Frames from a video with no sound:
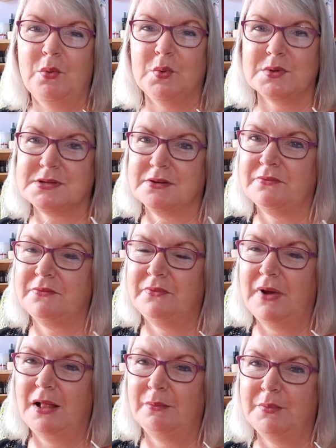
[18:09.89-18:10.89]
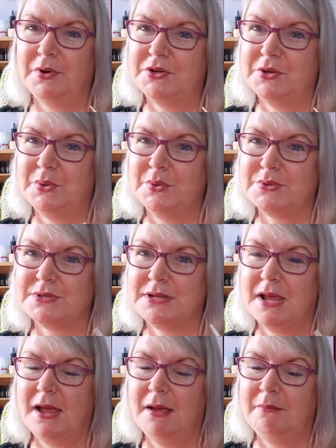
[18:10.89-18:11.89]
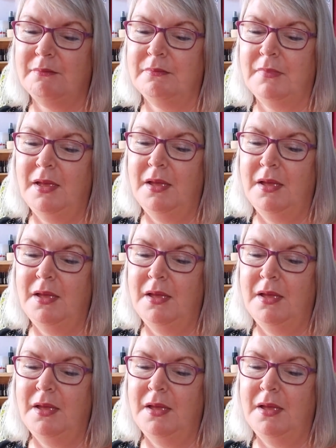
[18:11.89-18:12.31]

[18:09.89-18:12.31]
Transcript: also help reduce um,